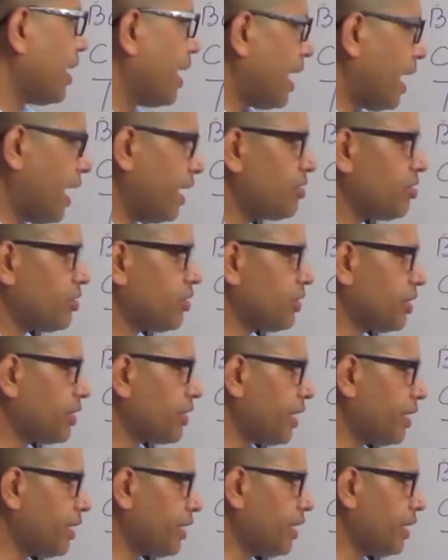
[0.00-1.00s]
as
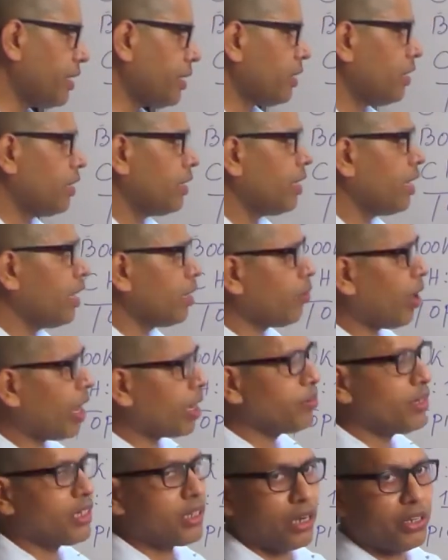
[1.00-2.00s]
written here:
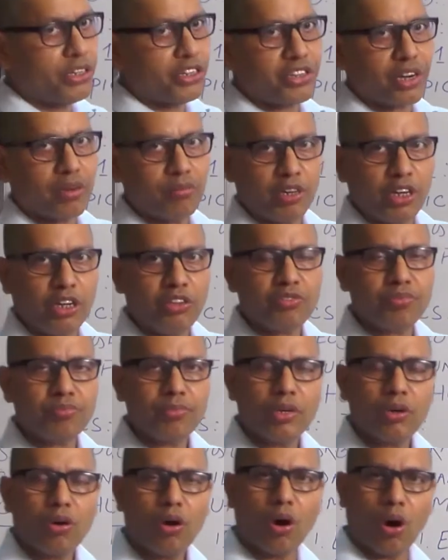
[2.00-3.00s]
environmental
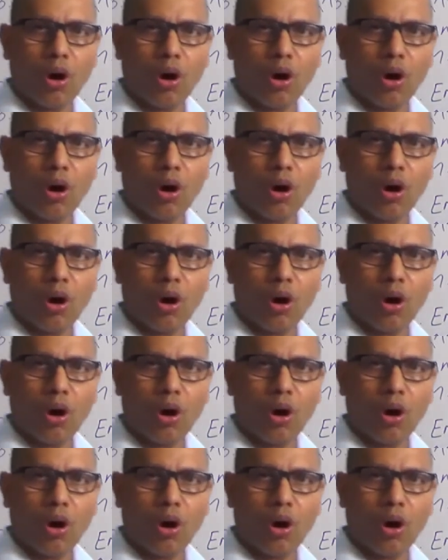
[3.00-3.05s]
determinism